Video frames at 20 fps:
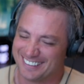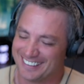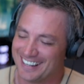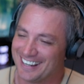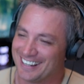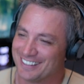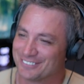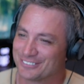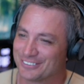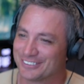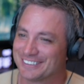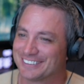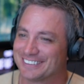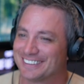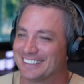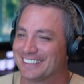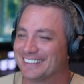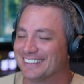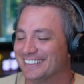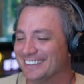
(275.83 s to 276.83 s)
yeah, for
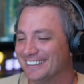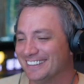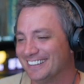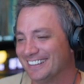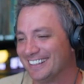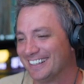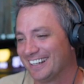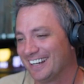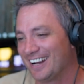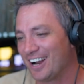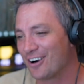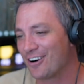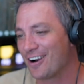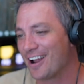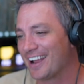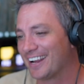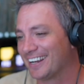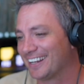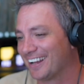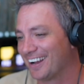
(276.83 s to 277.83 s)
sure. All
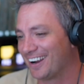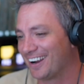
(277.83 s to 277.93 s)
right.